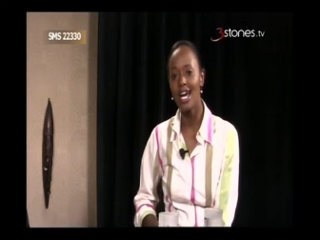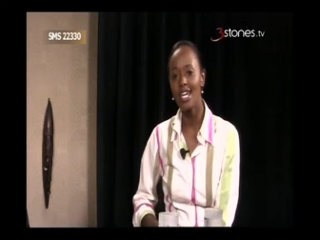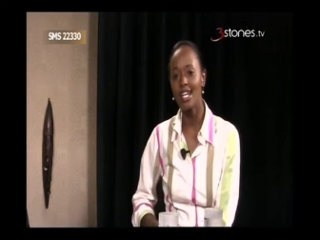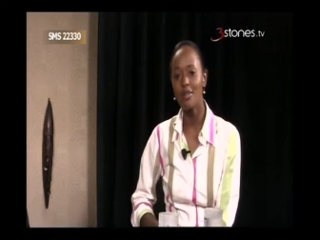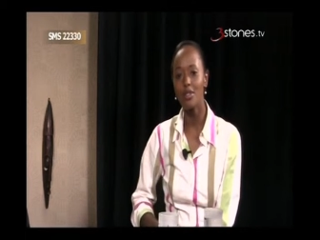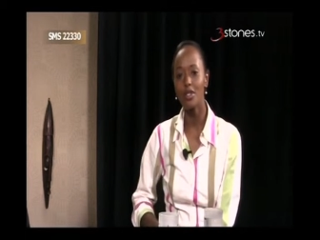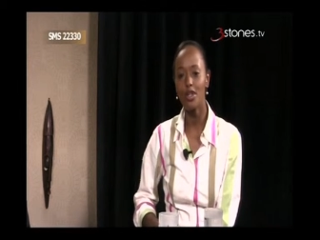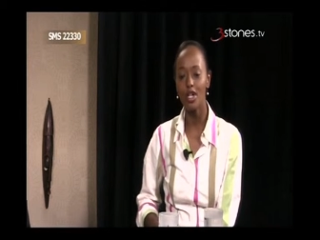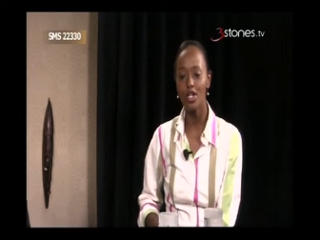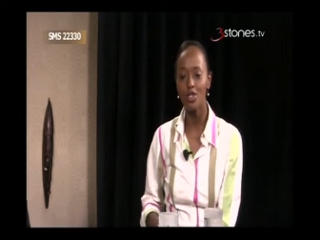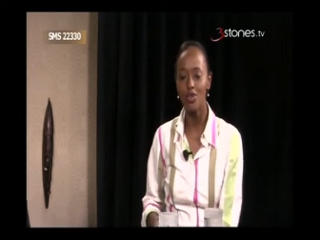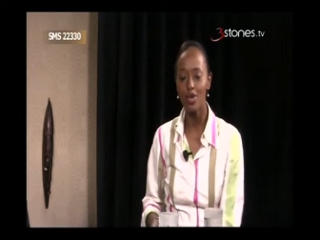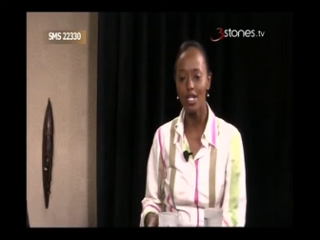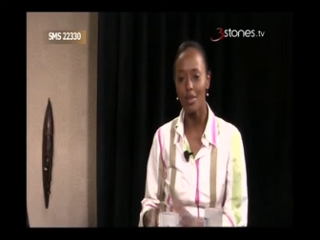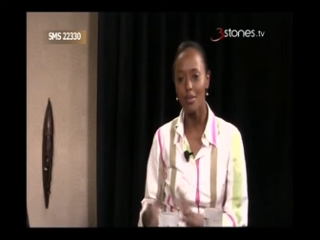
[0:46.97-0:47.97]
He'll be talking
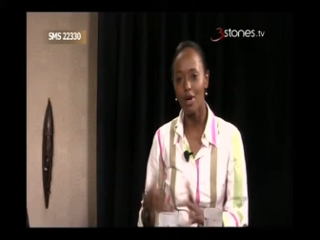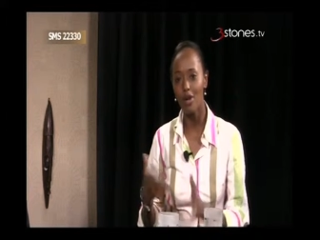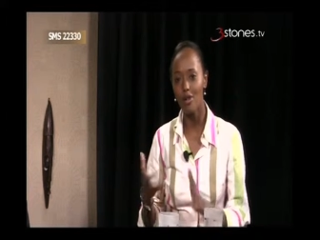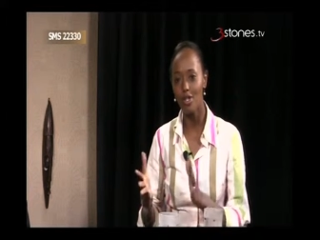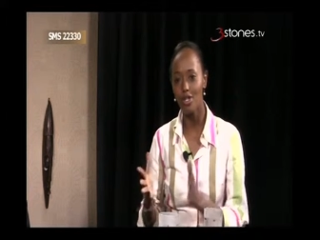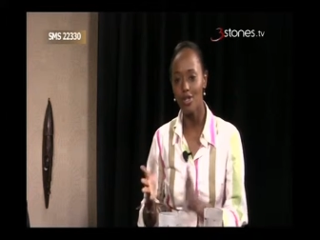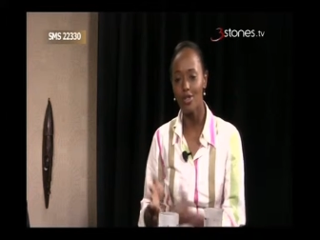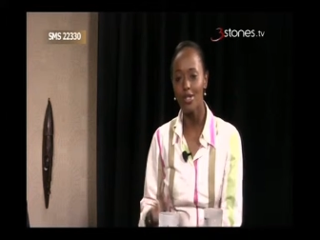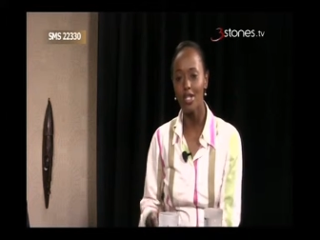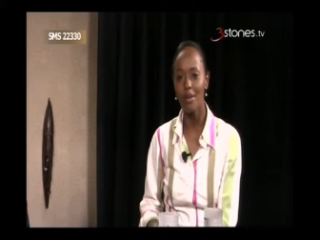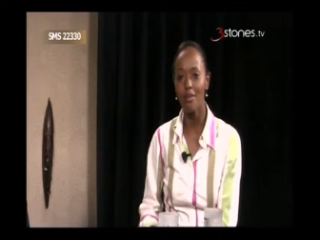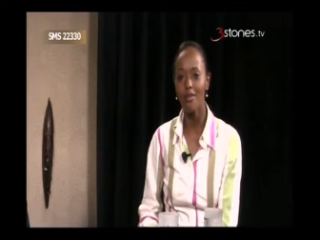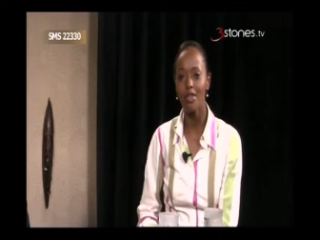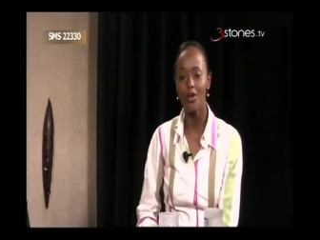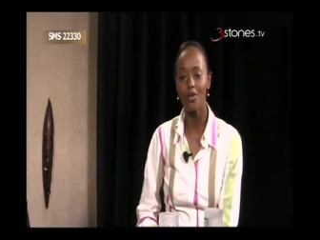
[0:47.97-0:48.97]
to us about,
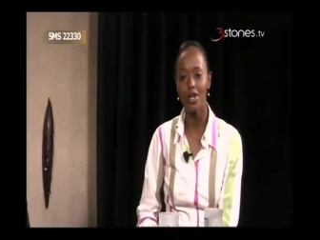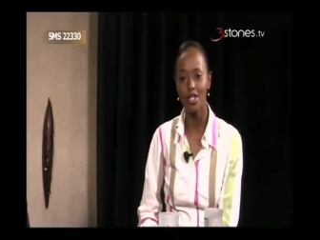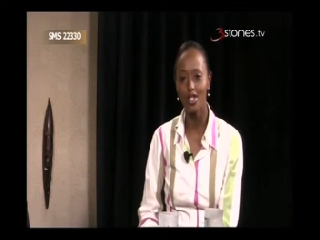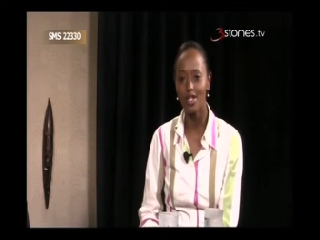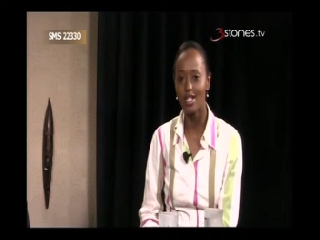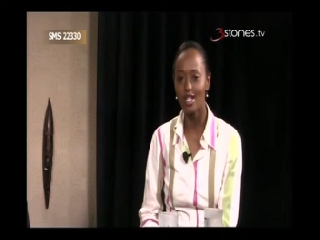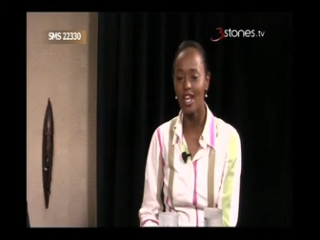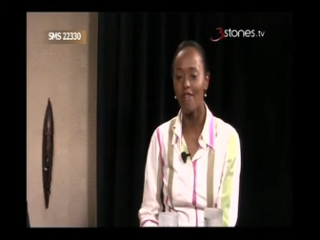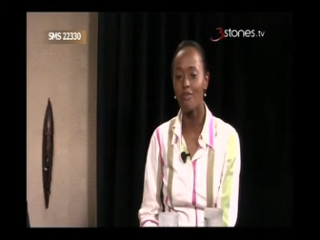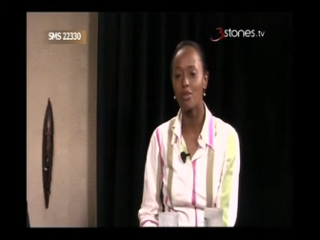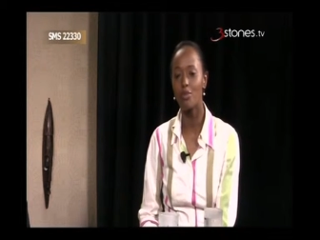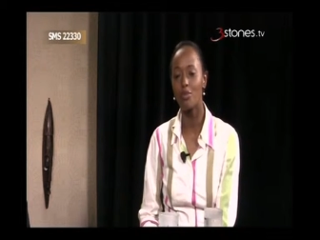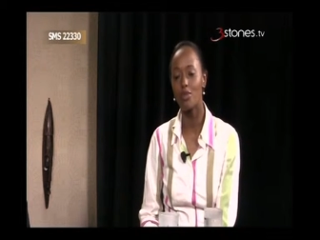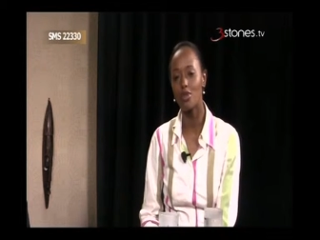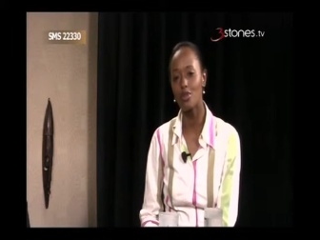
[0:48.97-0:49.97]
some of the questions that have
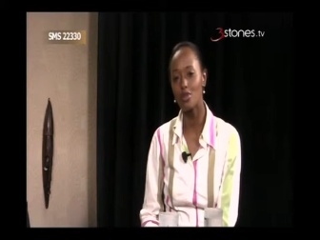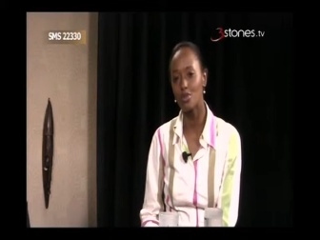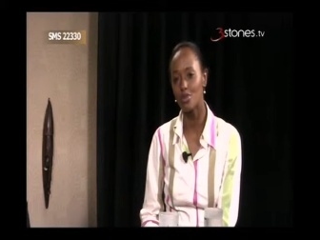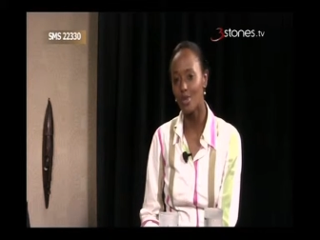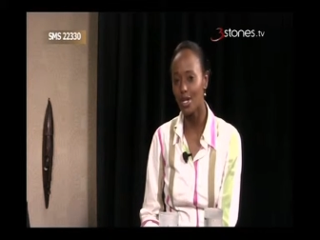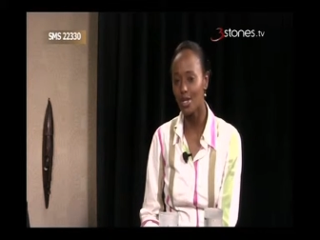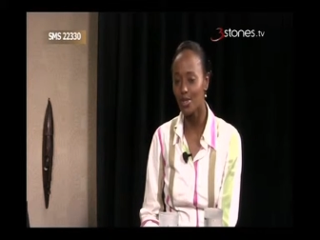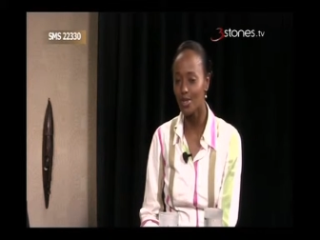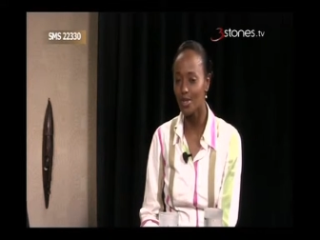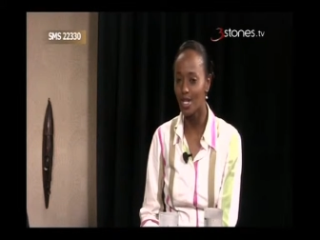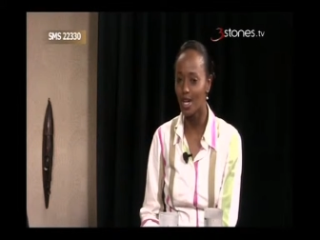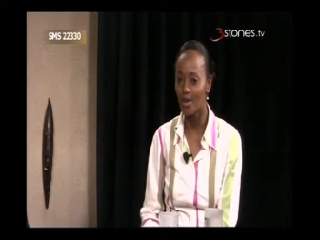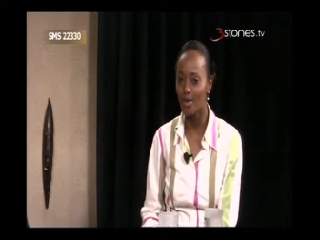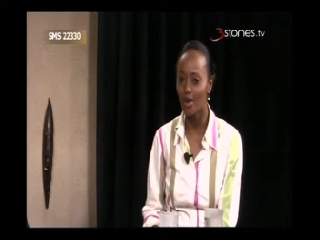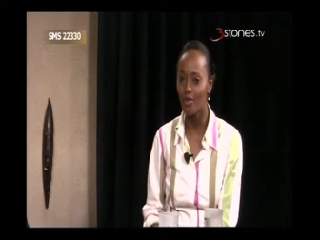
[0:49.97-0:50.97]
been posed to us
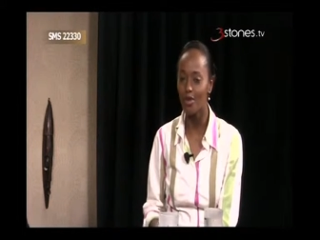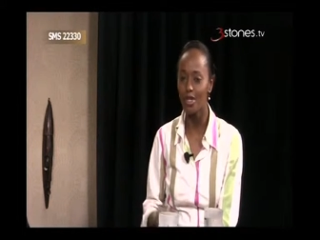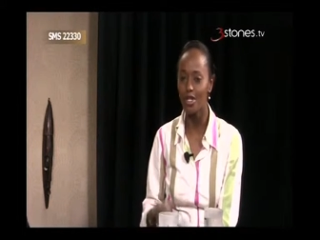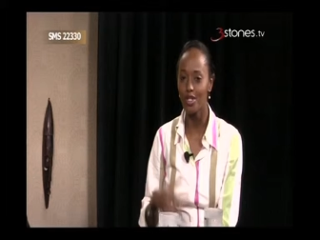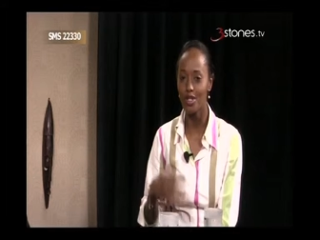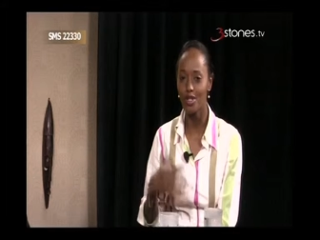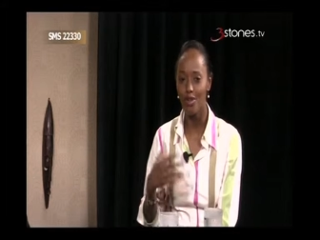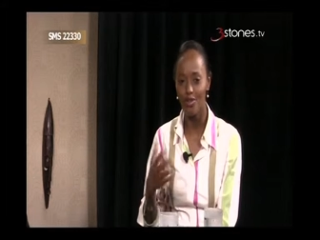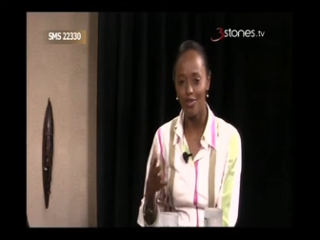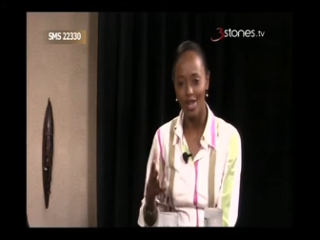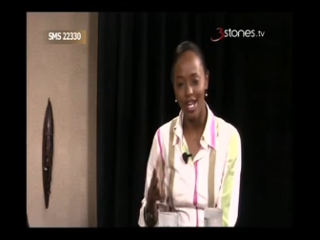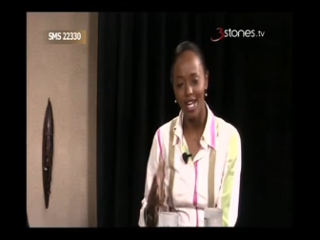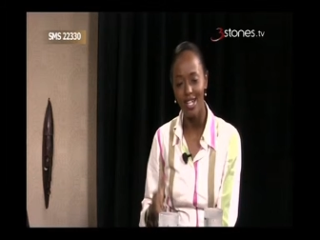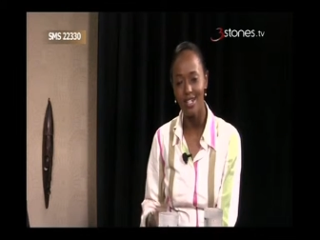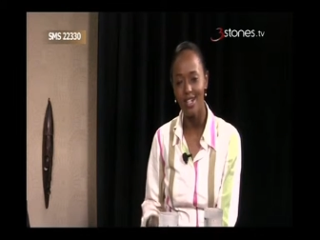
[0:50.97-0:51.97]
today. We have questions of
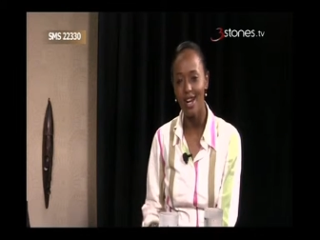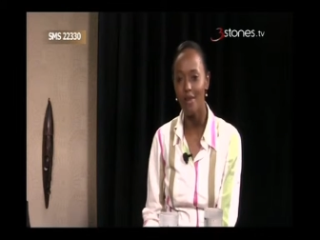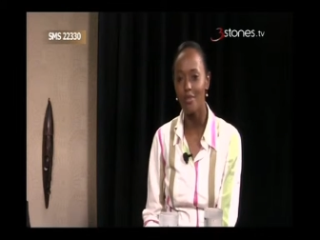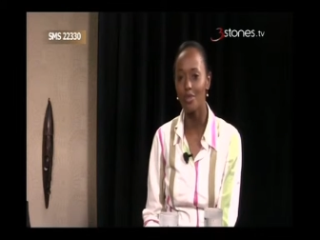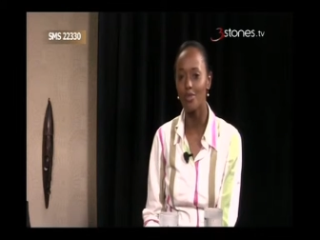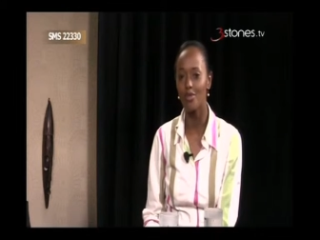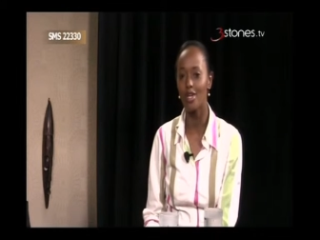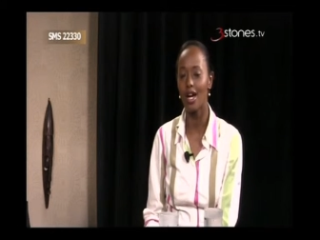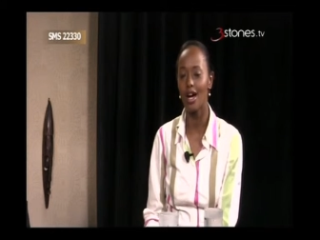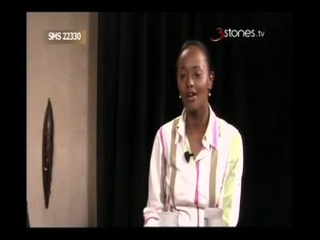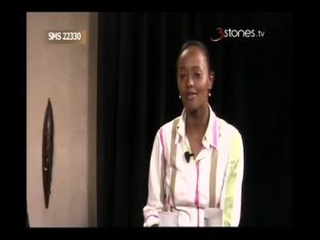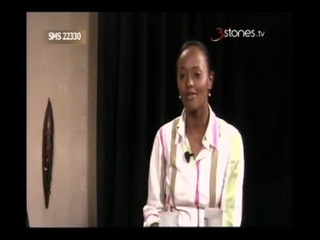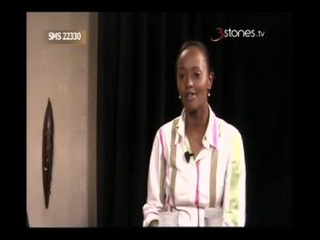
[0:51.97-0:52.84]
leg cramps. We have